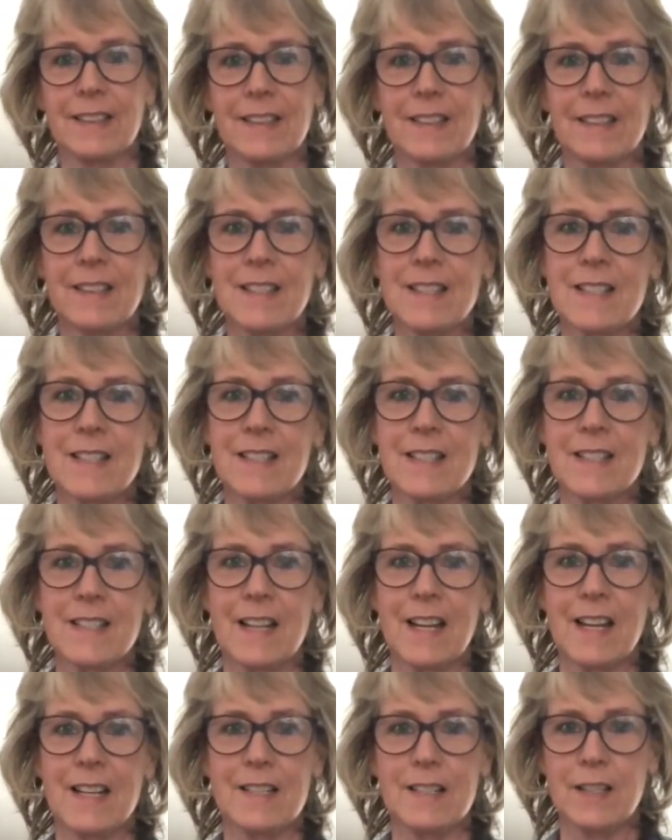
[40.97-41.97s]
This is
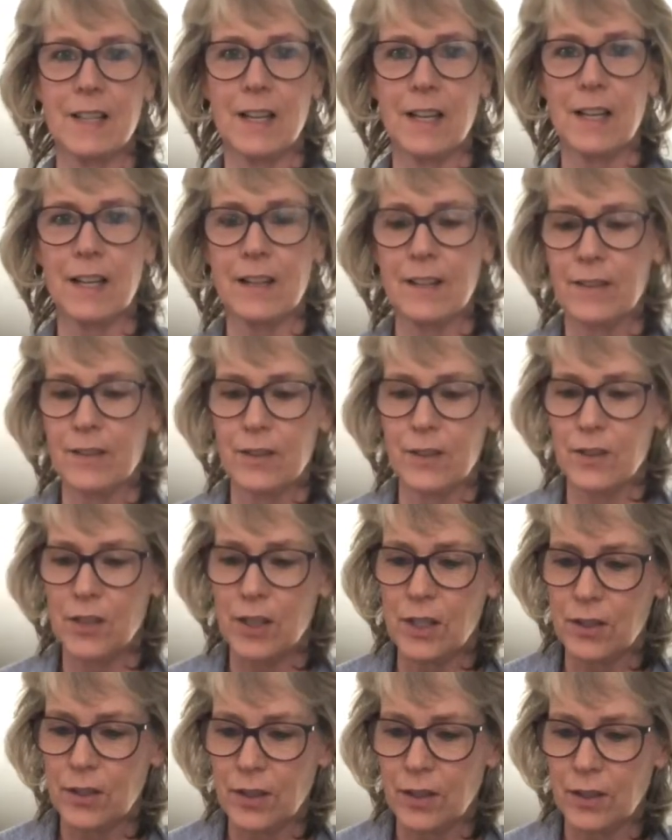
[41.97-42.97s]
Lacey.
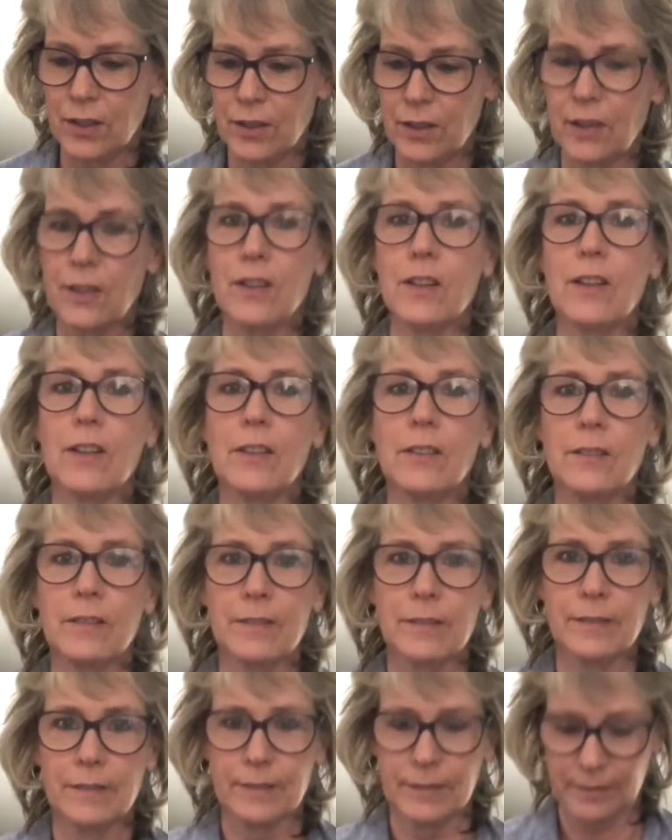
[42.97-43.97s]
She's a good girl.
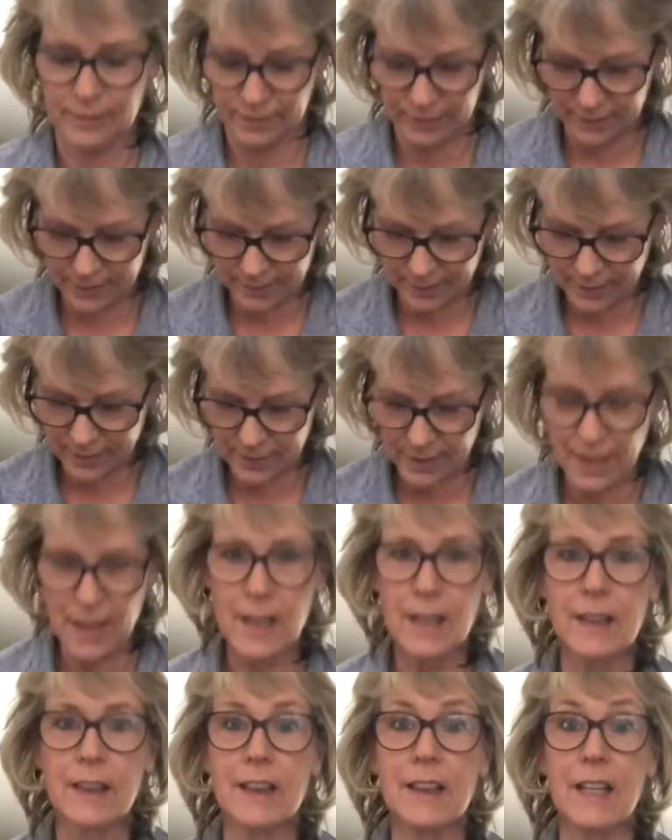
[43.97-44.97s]

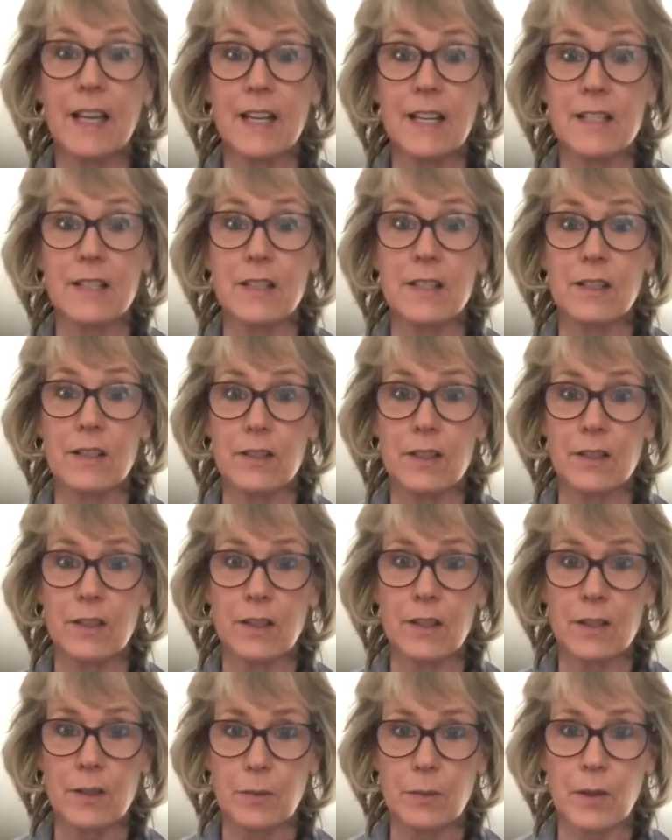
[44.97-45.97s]
Lacey
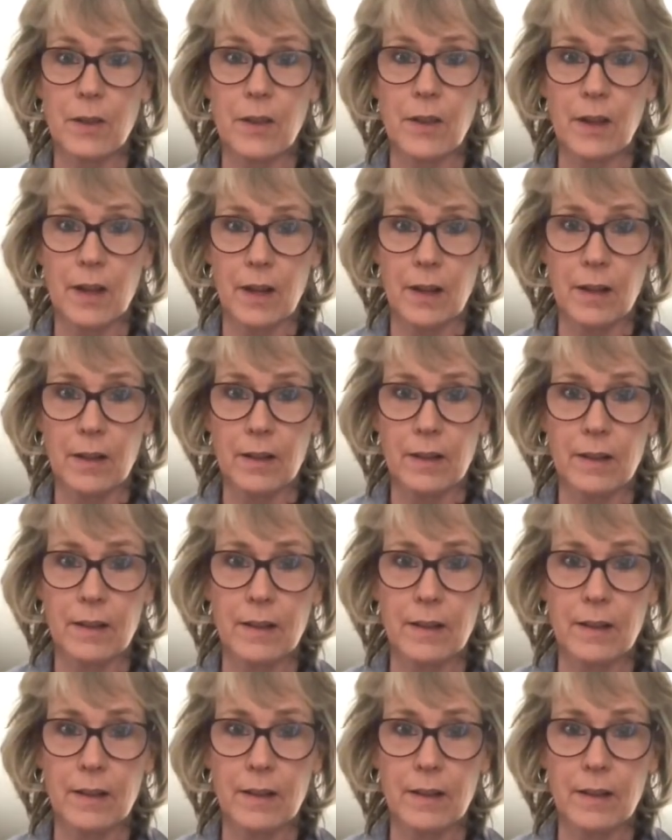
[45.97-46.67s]
starts with L.